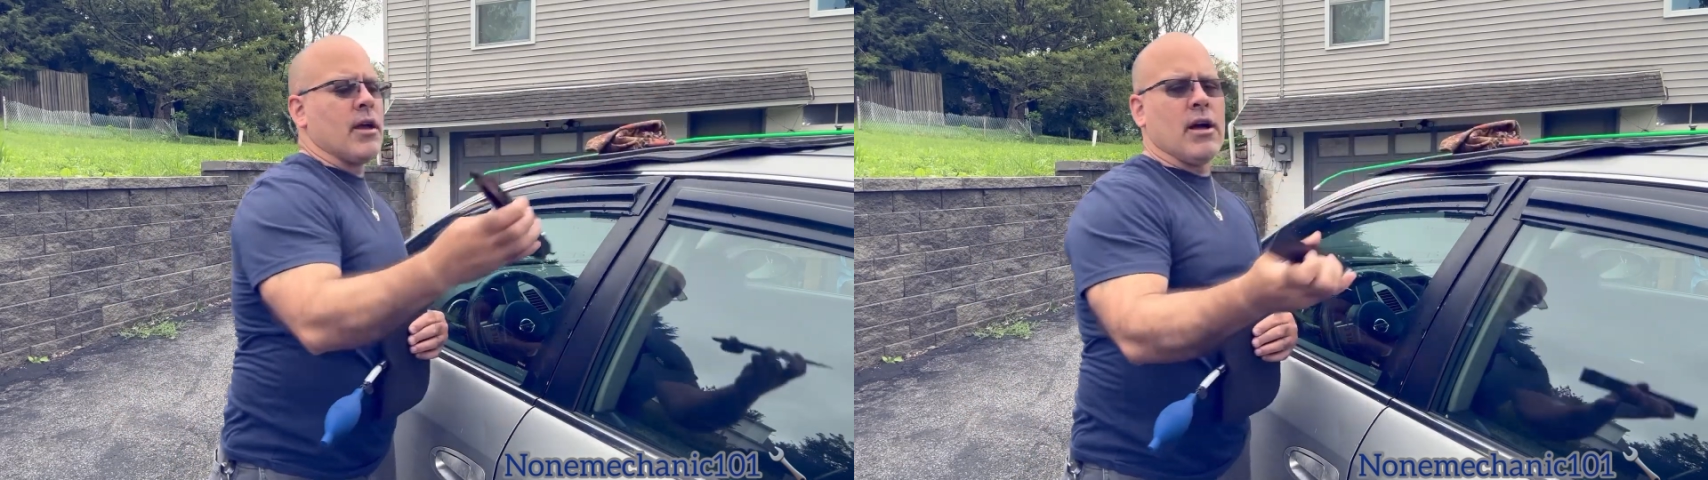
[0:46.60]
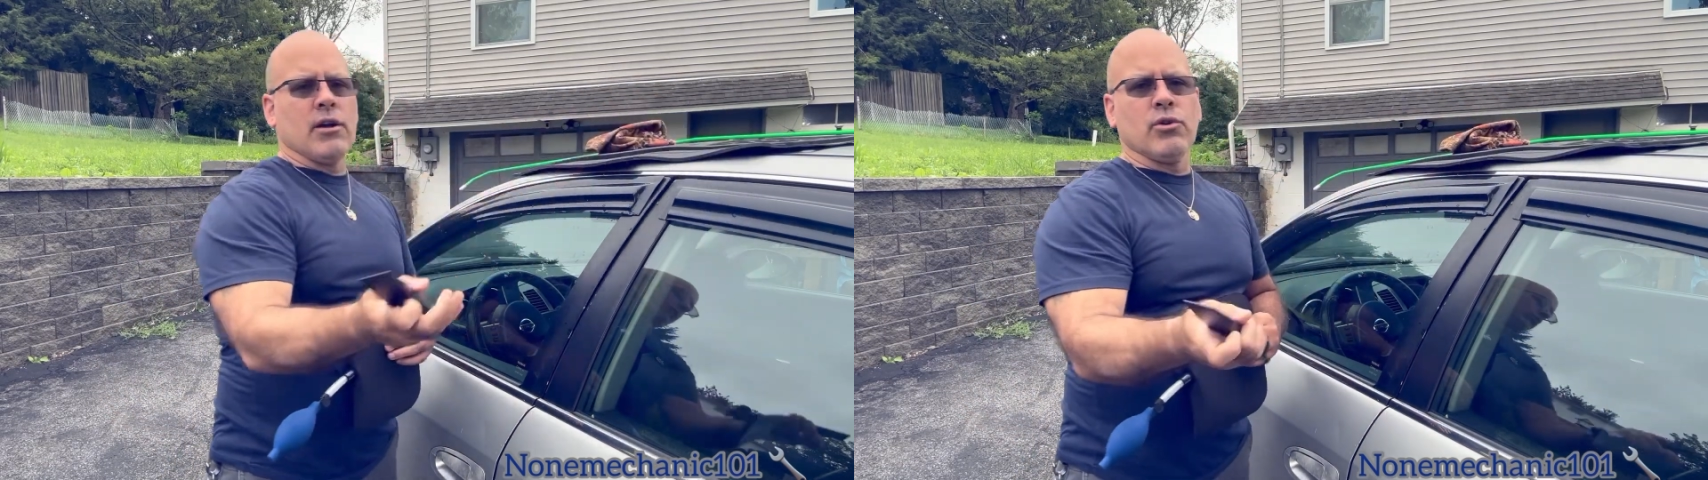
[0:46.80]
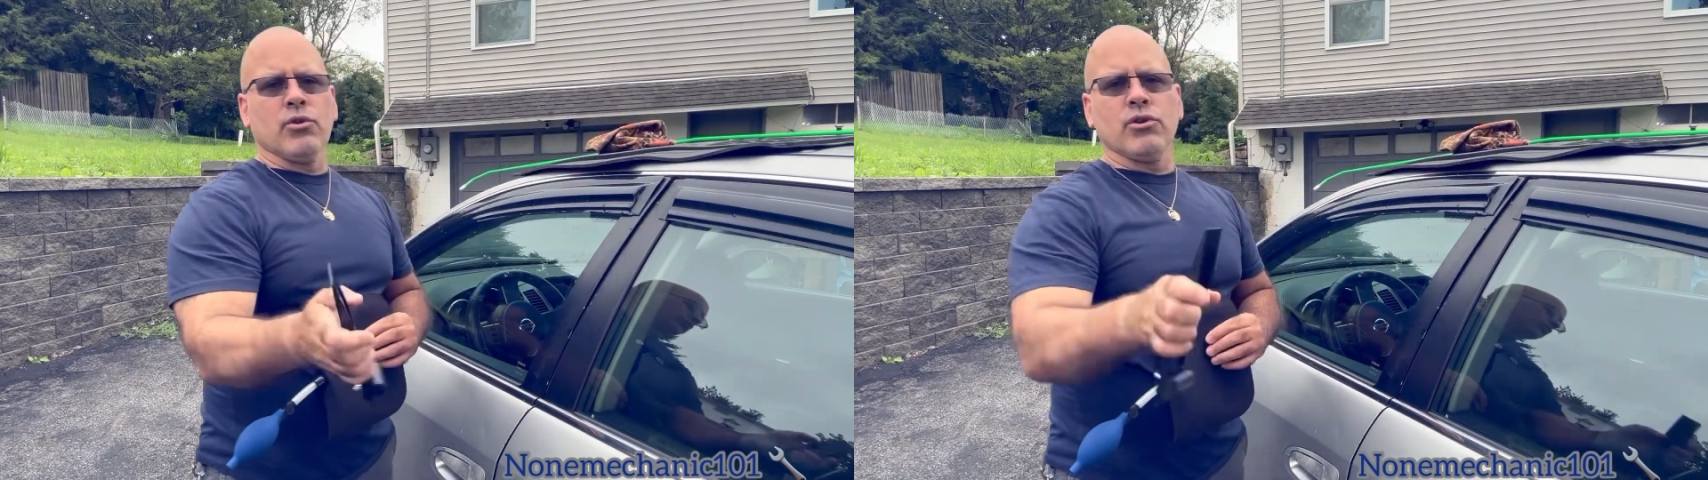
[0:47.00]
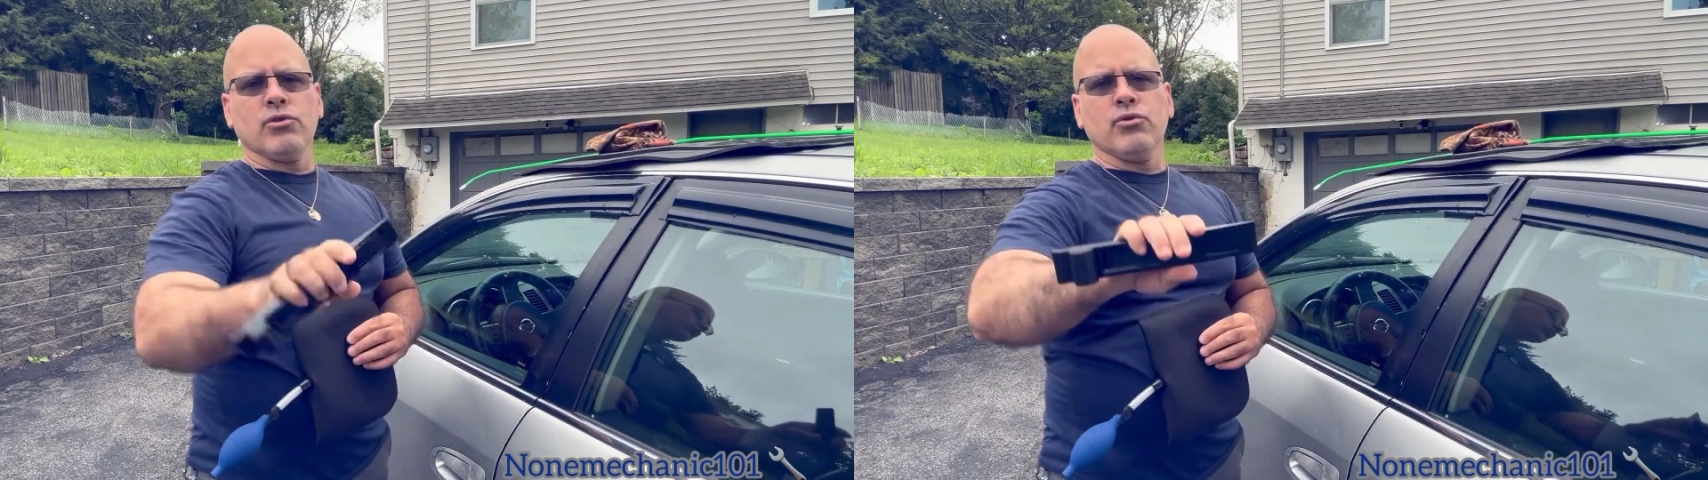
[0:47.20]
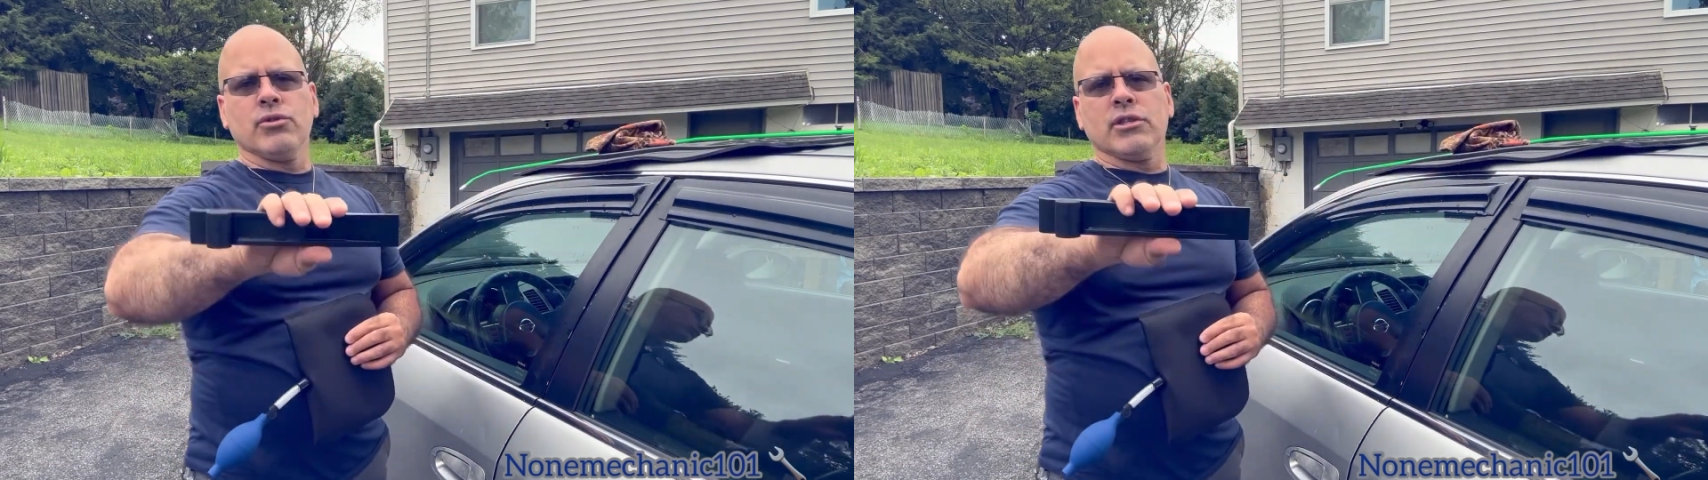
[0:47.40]
I'm gonna
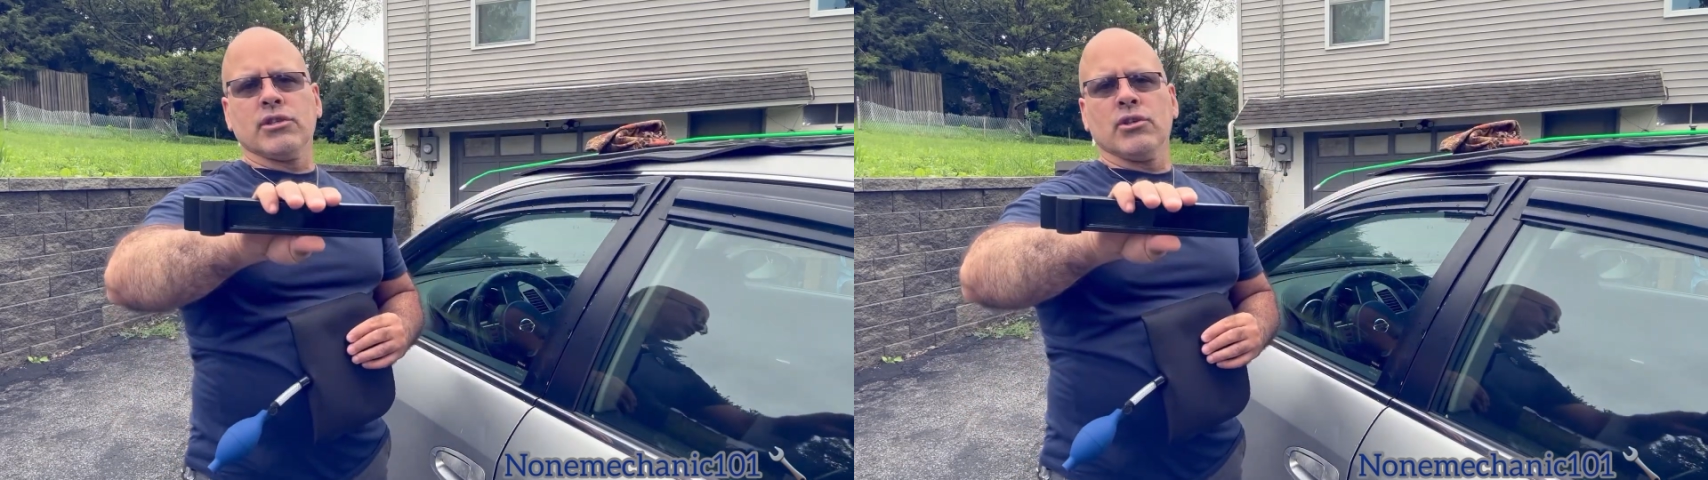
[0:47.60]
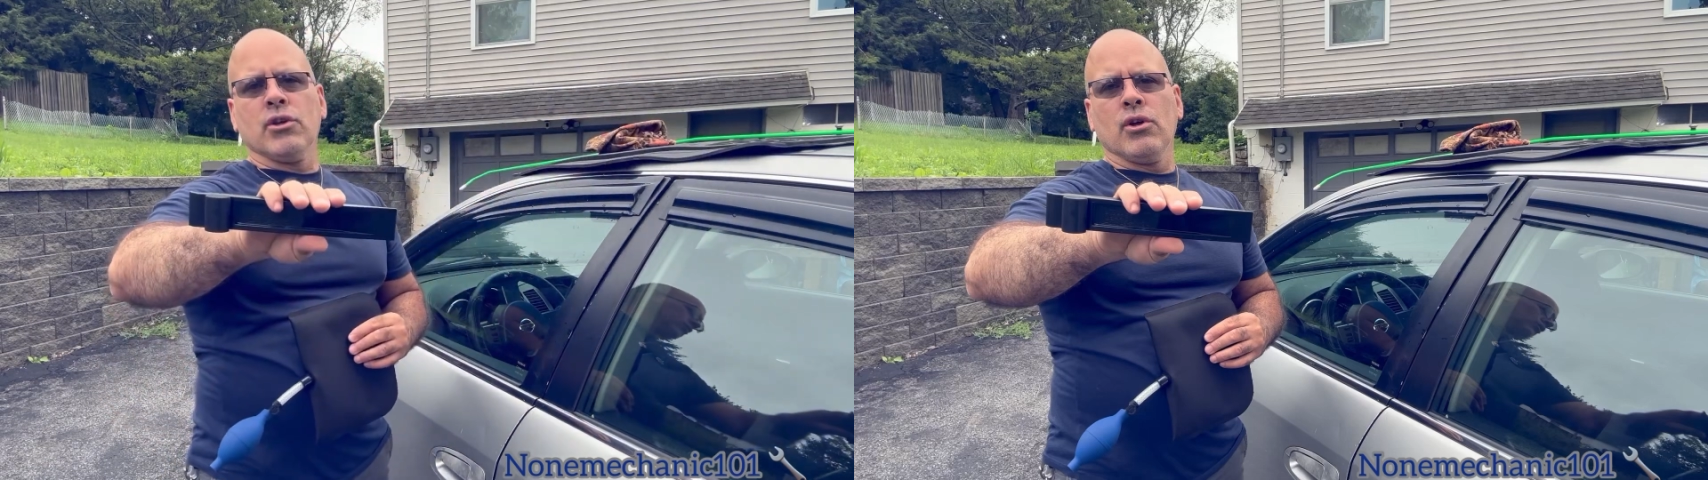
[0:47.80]
use this